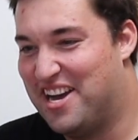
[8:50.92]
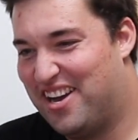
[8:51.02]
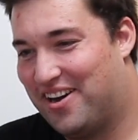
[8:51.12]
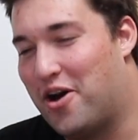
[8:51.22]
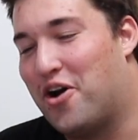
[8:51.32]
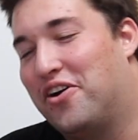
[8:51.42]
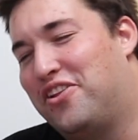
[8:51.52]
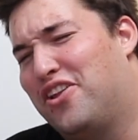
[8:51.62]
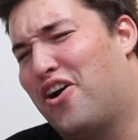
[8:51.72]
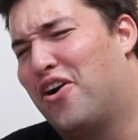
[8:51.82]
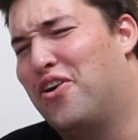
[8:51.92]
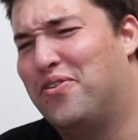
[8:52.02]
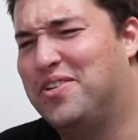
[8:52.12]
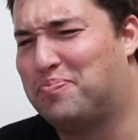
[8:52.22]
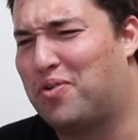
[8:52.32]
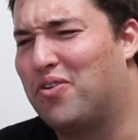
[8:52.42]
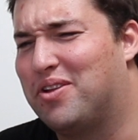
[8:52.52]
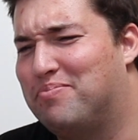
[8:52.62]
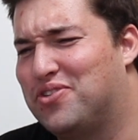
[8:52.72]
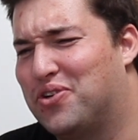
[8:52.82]
Oh no, it's bowled
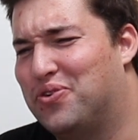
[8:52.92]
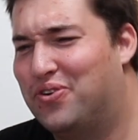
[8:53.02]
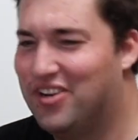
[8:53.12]
him too.